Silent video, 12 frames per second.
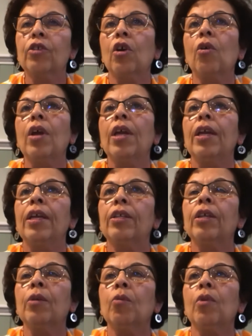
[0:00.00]
So
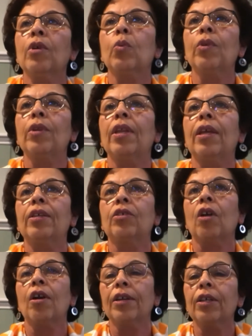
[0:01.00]
it was when they
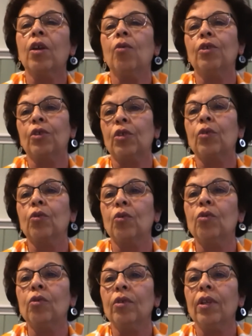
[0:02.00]
started going to
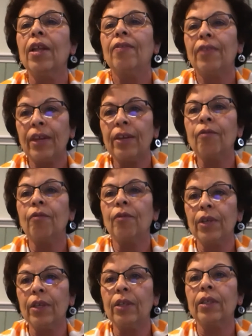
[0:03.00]
school that it
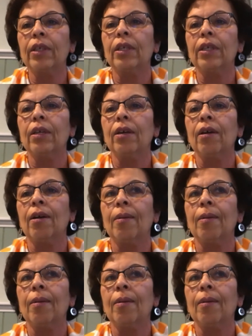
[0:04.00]
really,